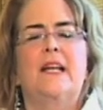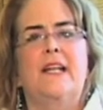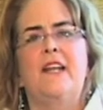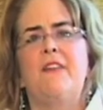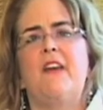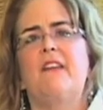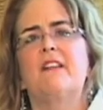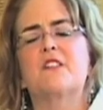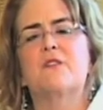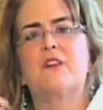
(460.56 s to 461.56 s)
Anything
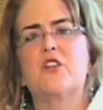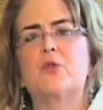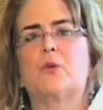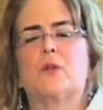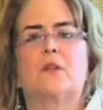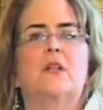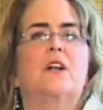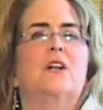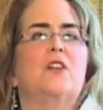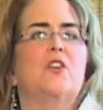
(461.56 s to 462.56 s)
that's visual,
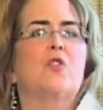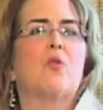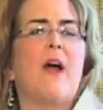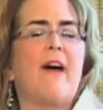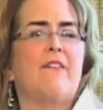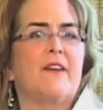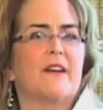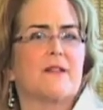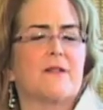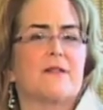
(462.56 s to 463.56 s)

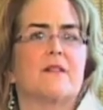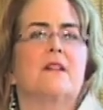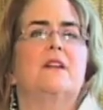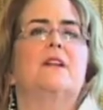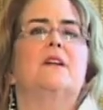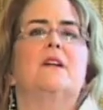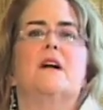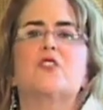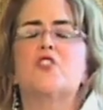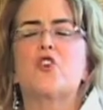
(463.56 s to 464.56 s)
graphics,
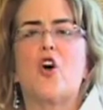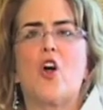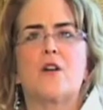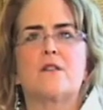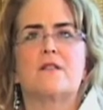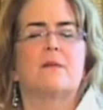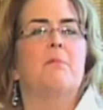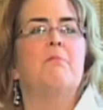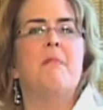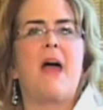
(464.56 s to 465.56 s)
charts,
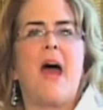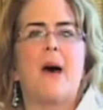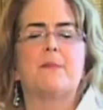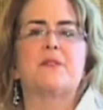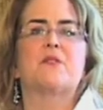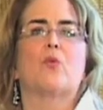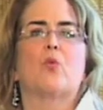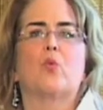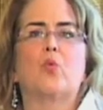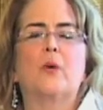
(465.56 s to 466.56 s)
maps,
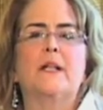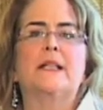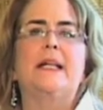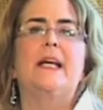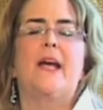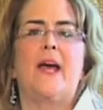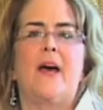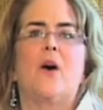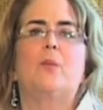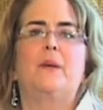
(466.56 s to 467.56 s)
really
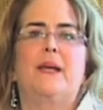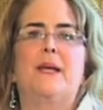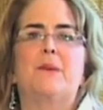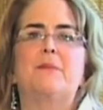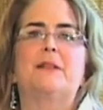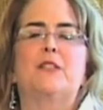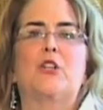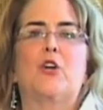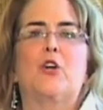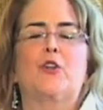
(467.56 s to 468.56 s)
help him
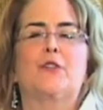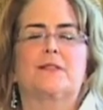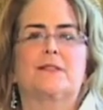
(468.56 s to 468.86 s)
learn.